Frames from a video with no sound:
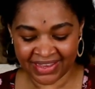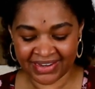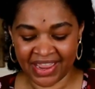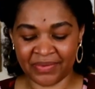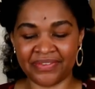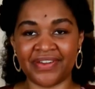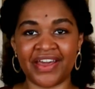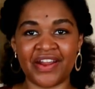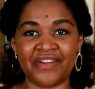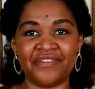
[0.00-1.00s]
now we've
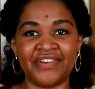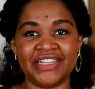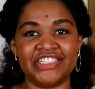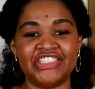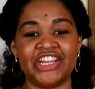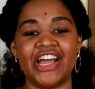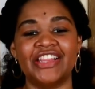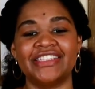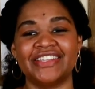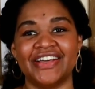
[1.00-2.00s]
got our fudgy
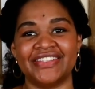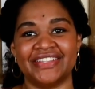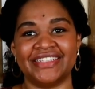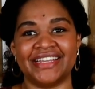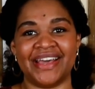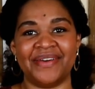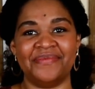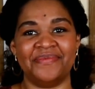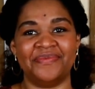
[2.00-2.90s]
chocolate sauce on top.